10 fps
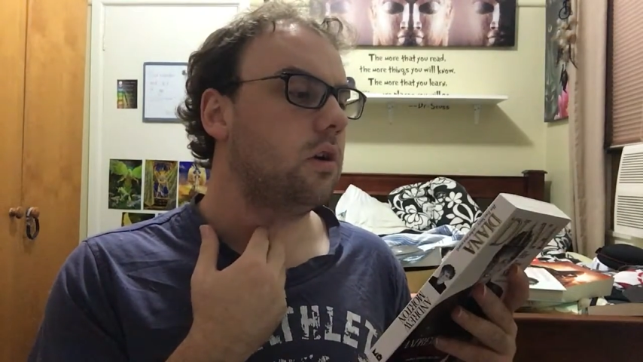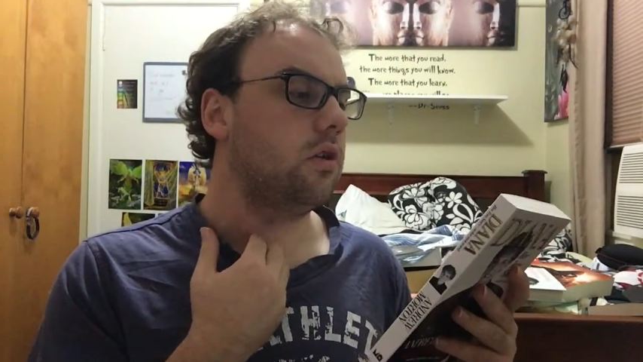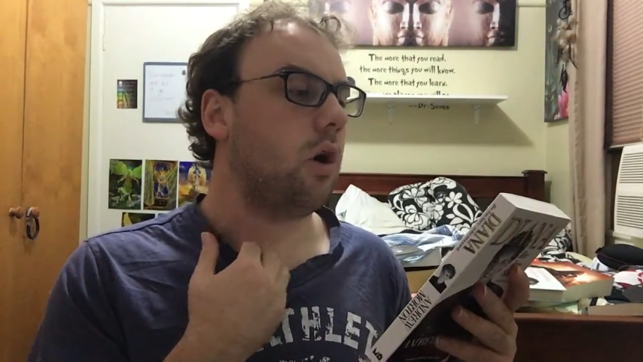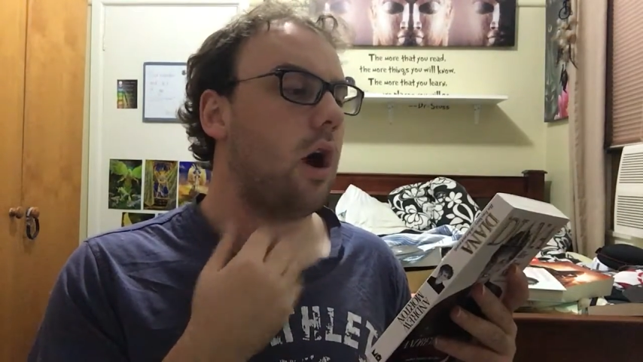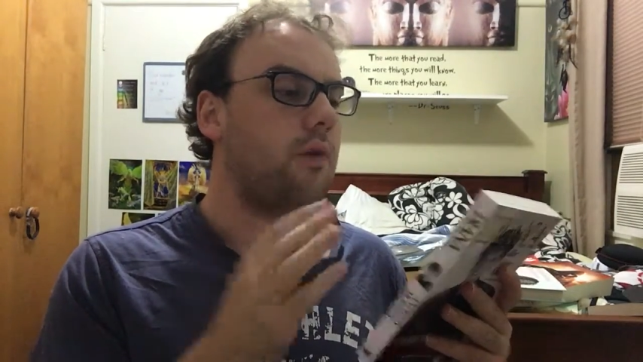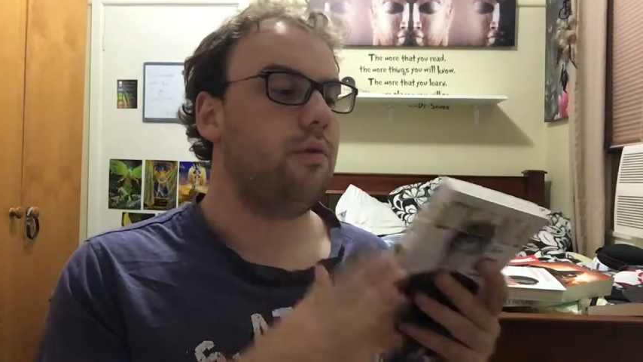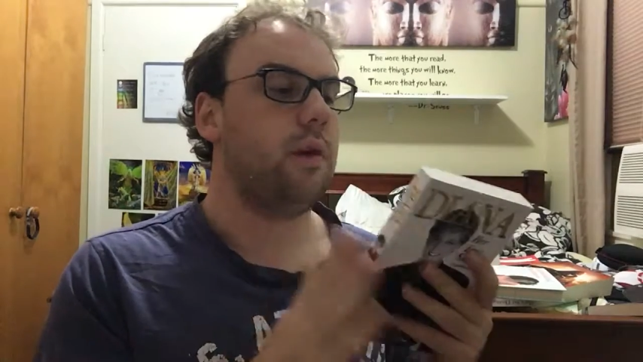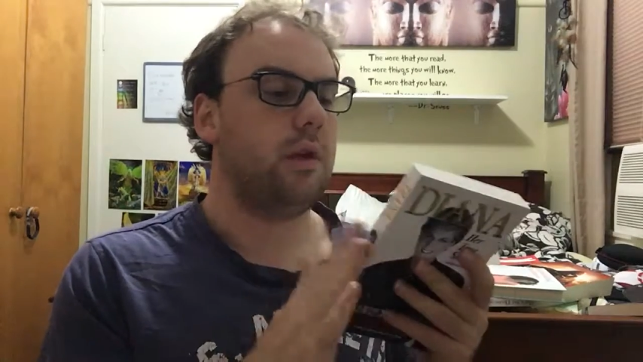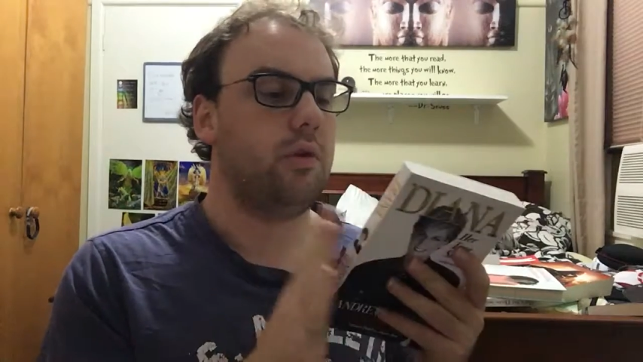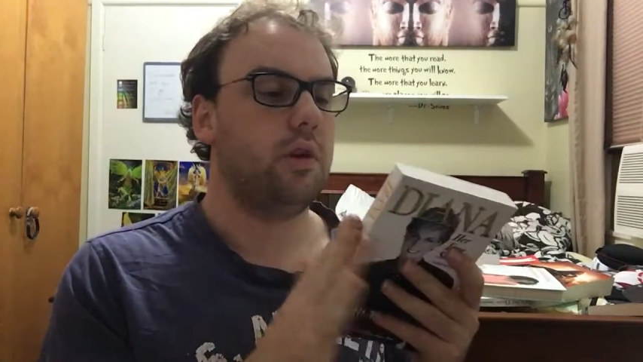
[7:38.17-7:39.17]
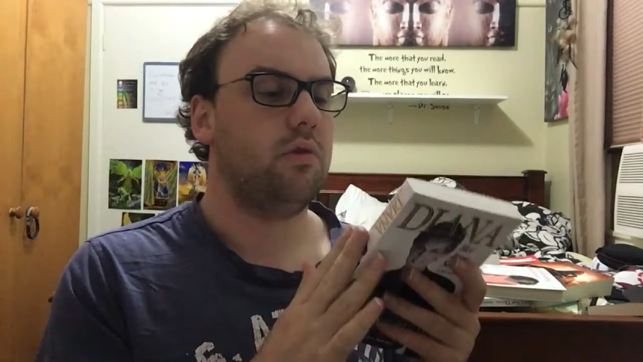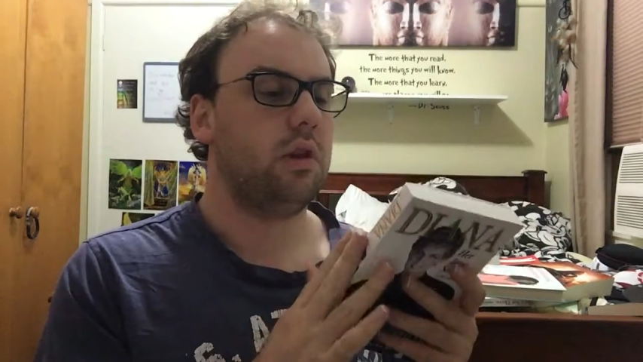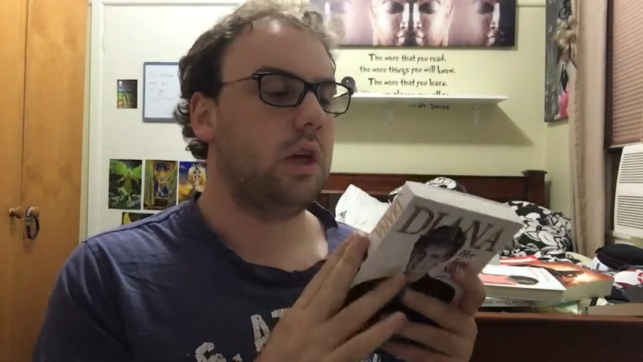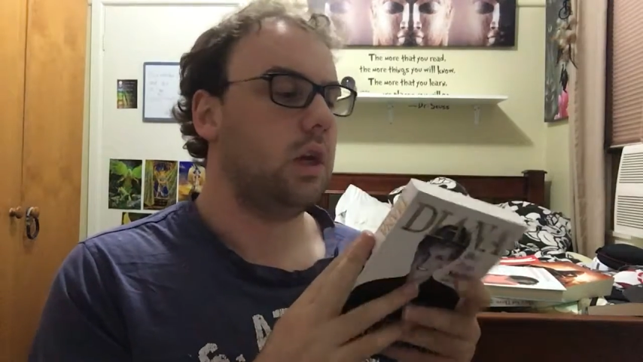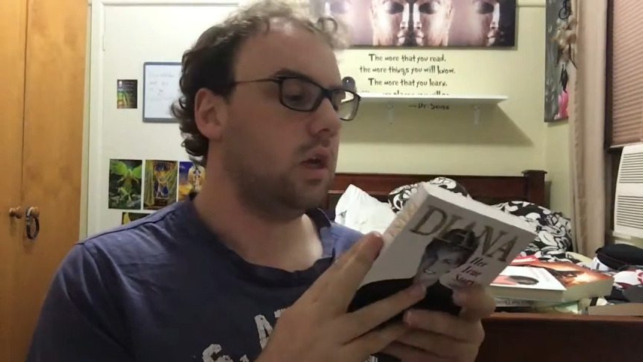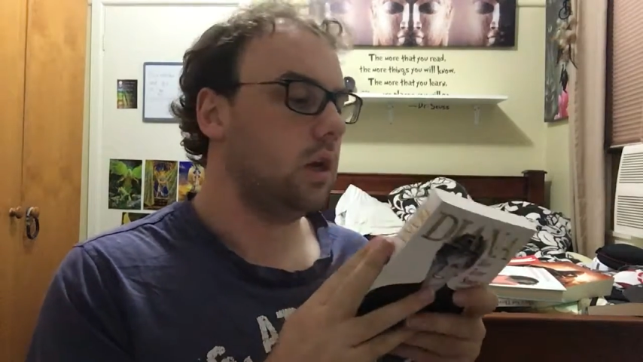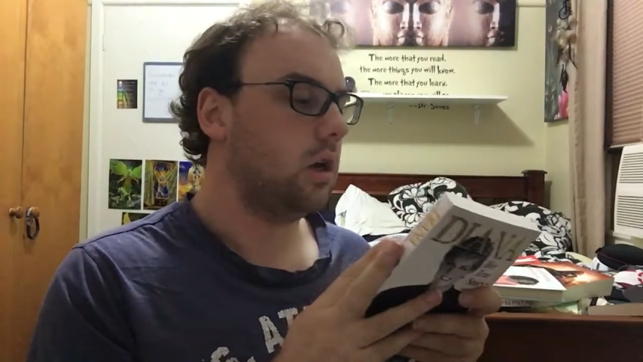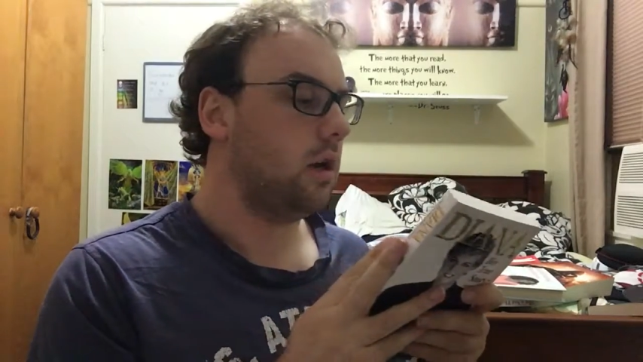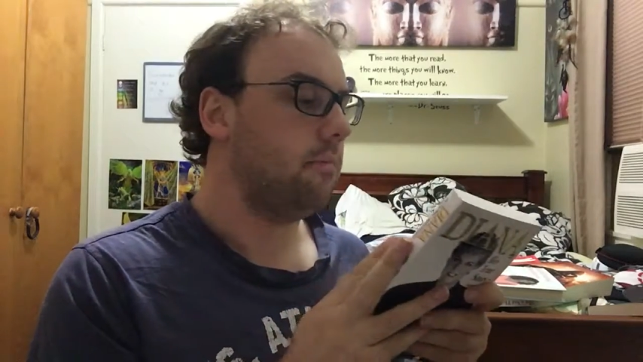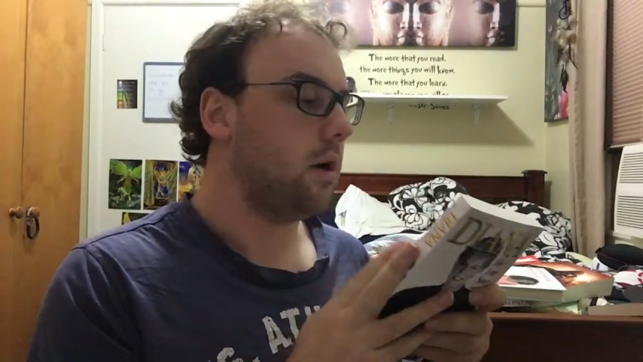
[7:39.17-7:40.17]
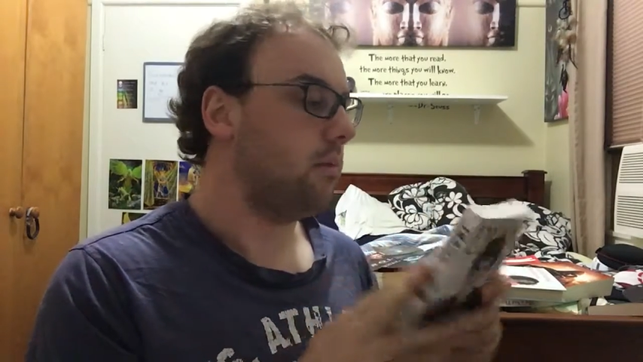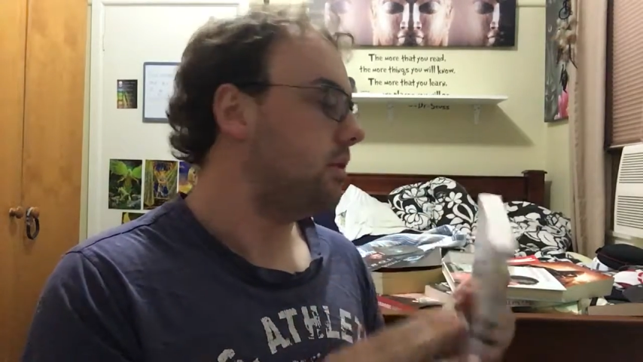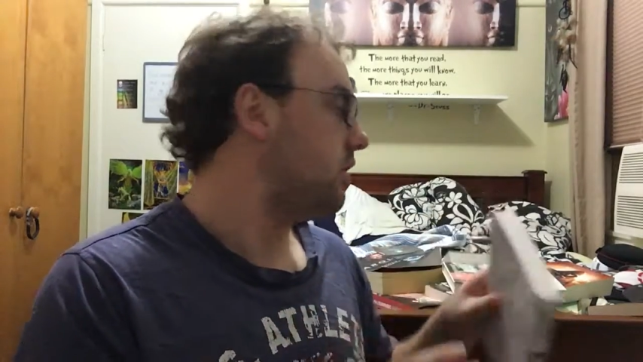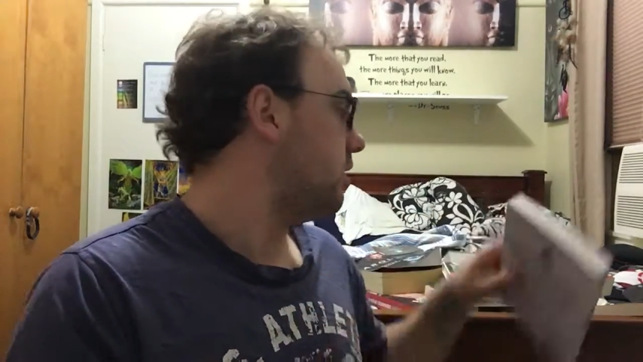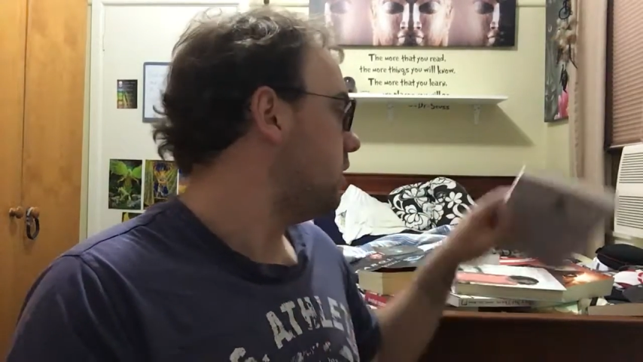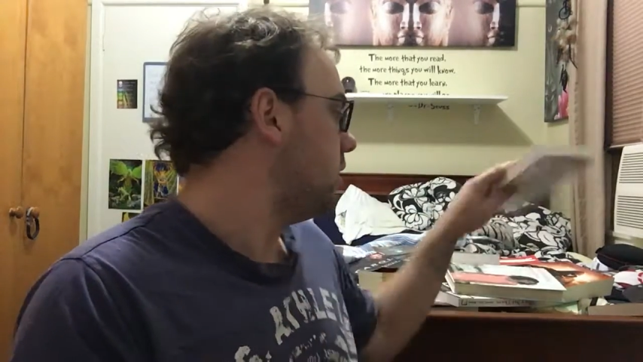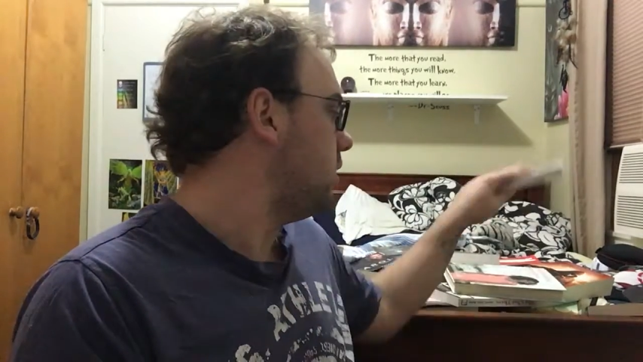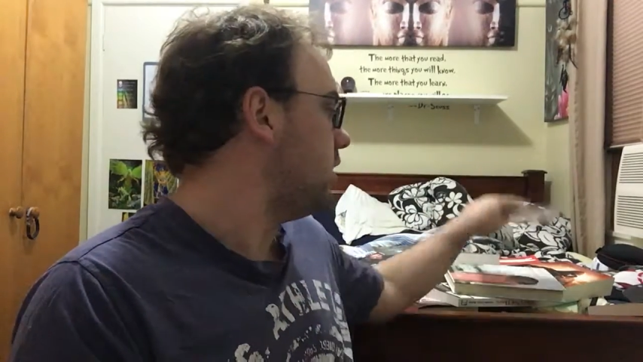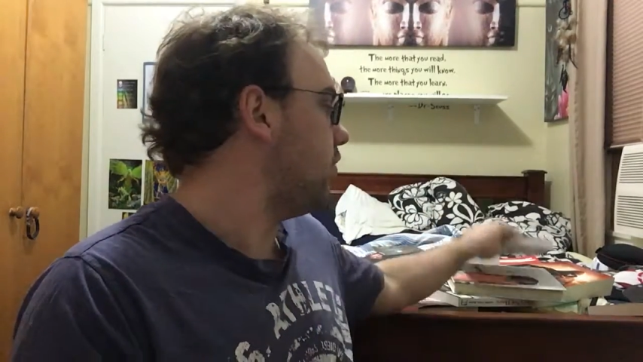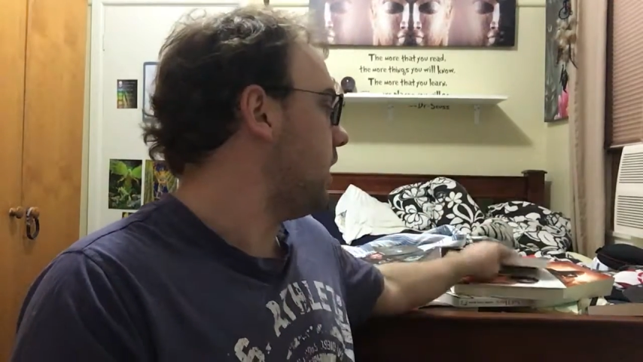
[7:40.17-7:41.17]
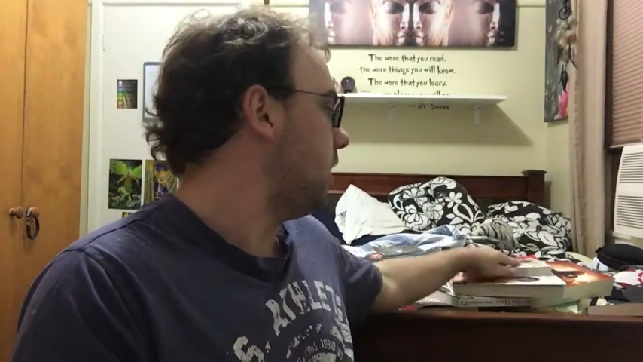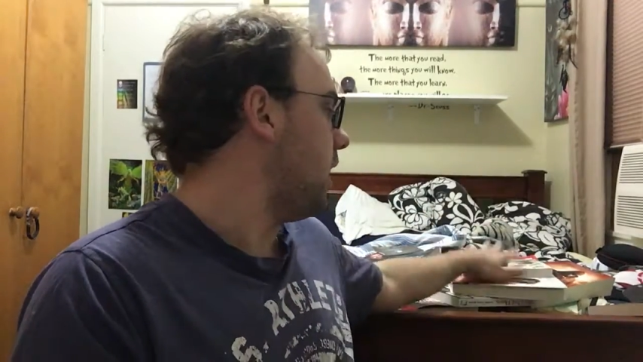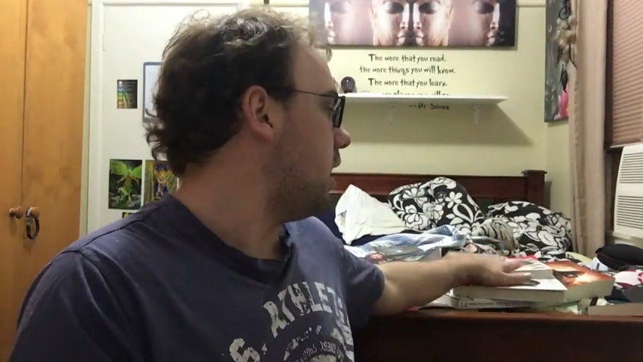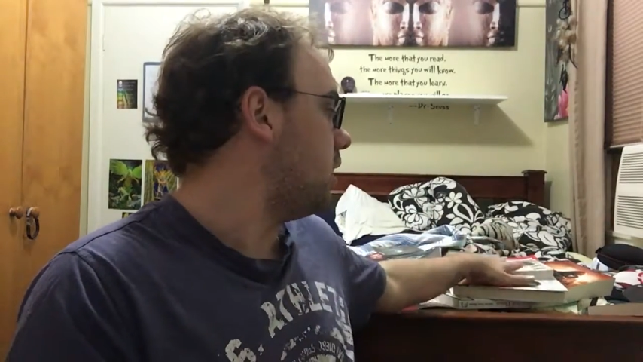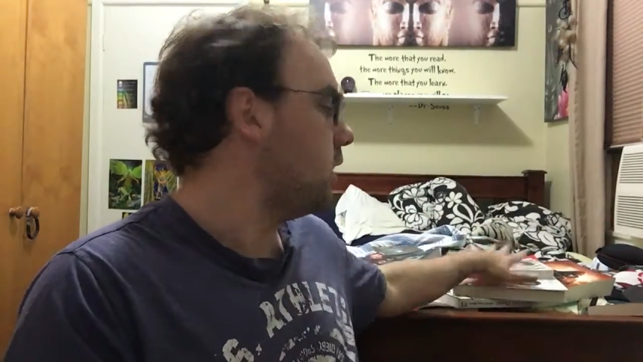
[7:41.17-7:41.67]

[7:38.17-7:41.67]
So I really, really, really am pumped to read that.